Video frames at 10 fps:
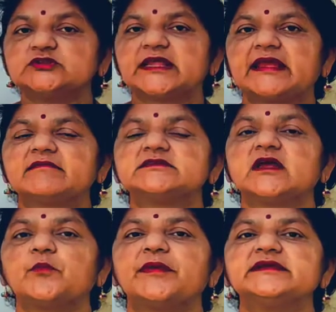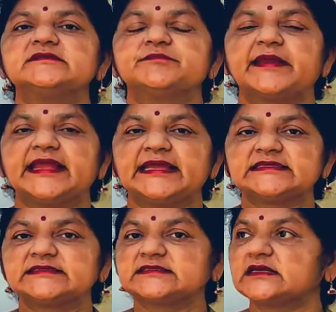So did they make
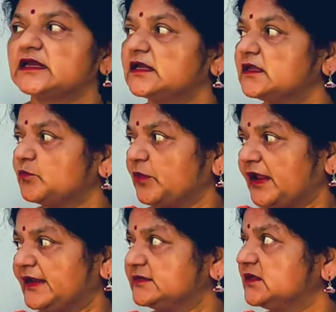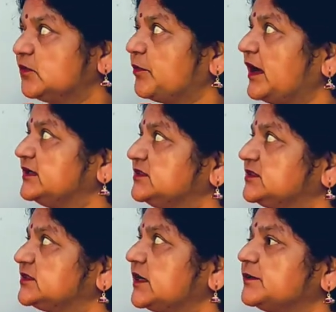mistakes and were they
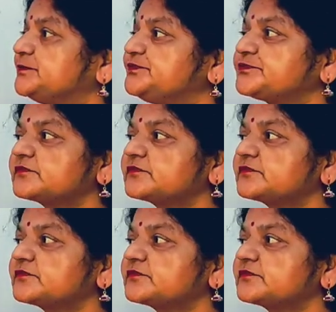punished?